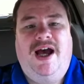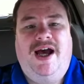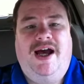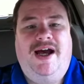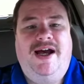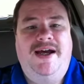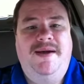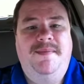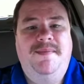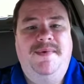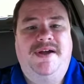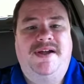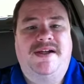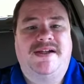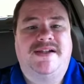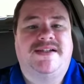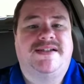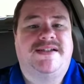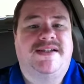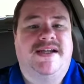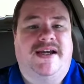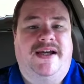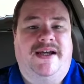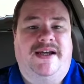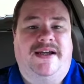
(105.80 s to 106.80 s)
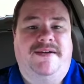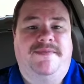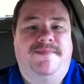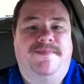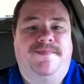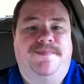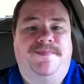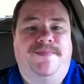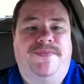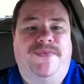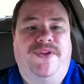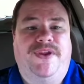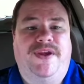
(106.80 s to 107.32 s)
I'm going to say
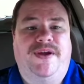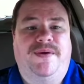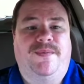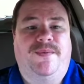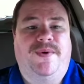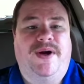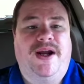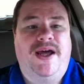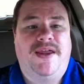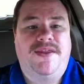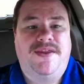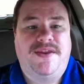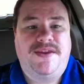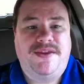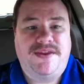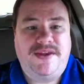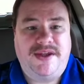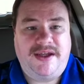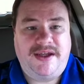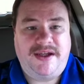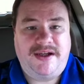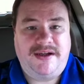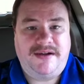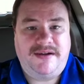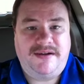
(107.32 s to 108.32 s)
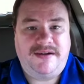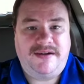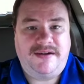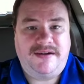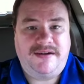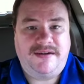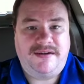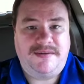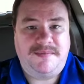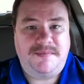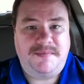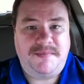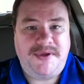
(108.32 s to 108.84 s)
that rather than
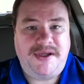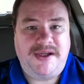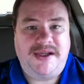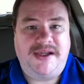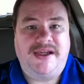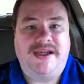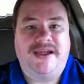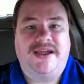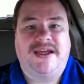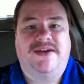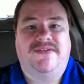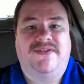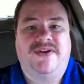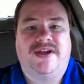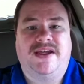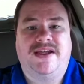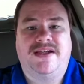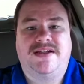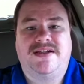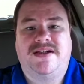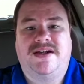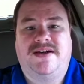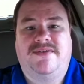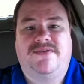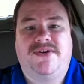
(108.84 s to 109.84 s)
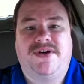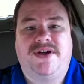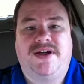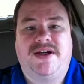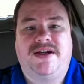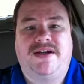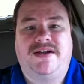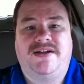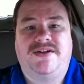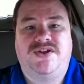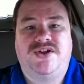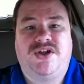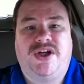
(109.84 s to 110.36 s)
me giving each and
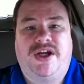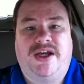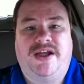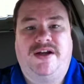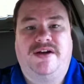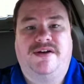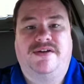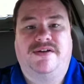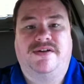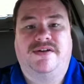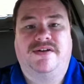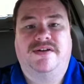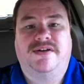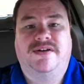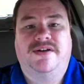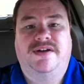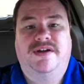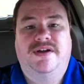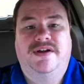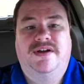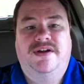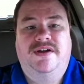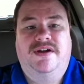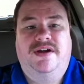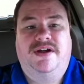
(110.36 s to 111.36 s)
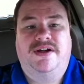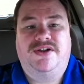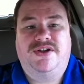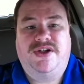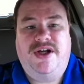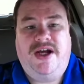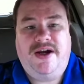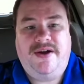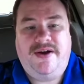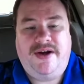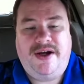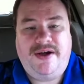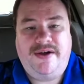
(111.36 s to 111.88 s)
every channel a
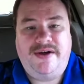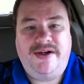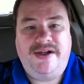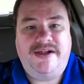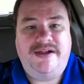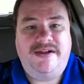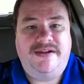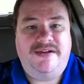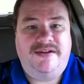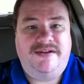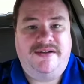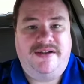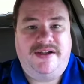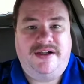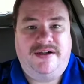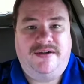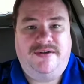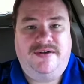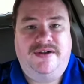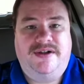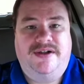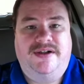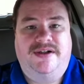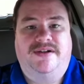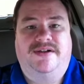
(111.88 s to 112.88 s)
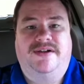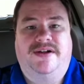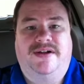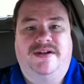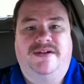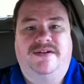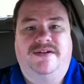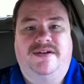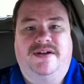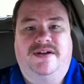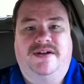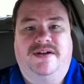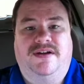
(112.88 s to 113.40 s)
shout out in
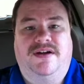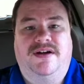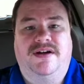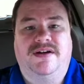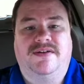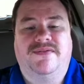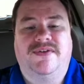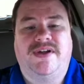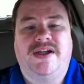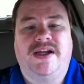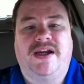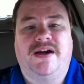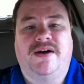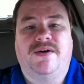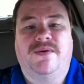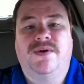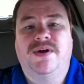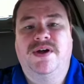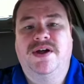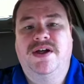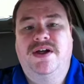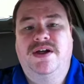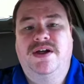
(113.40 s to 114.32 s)
a long video,